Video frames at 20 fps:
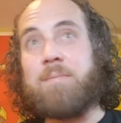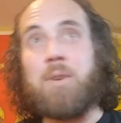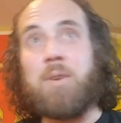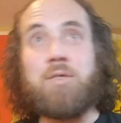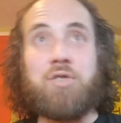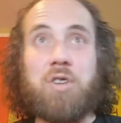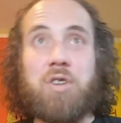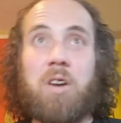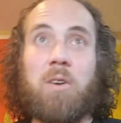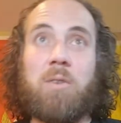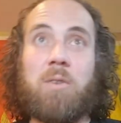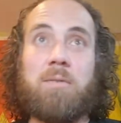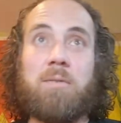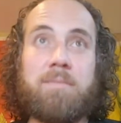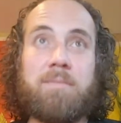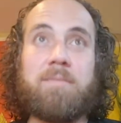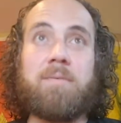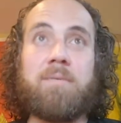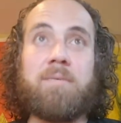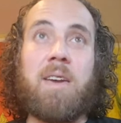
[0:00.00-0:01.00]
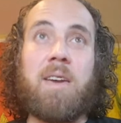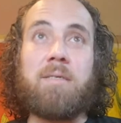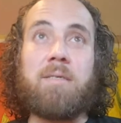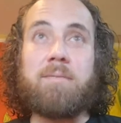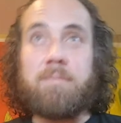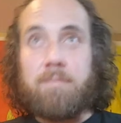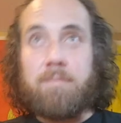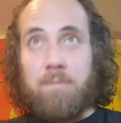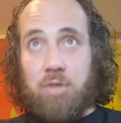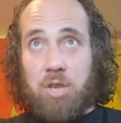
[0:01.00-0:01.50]
But
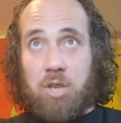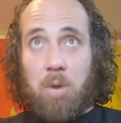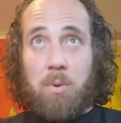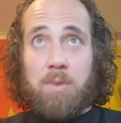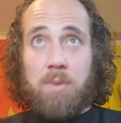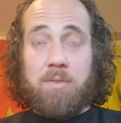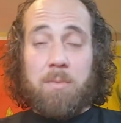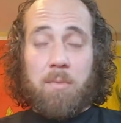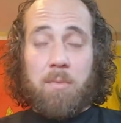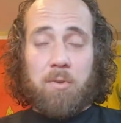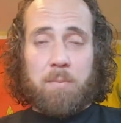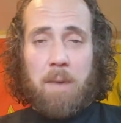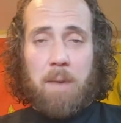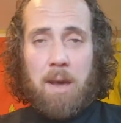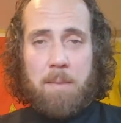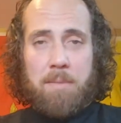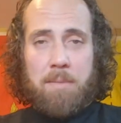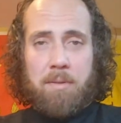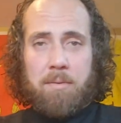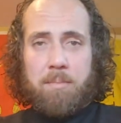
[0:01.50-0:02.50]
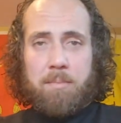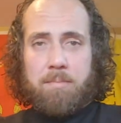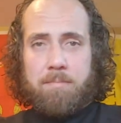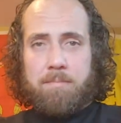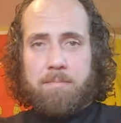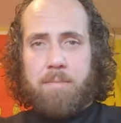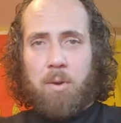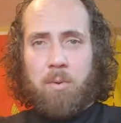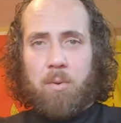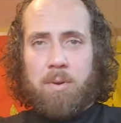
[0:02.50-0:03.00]
Joey's the most popular
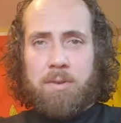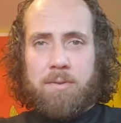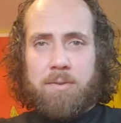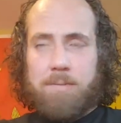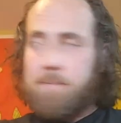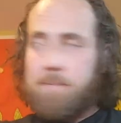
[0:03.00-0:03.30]
POTUS.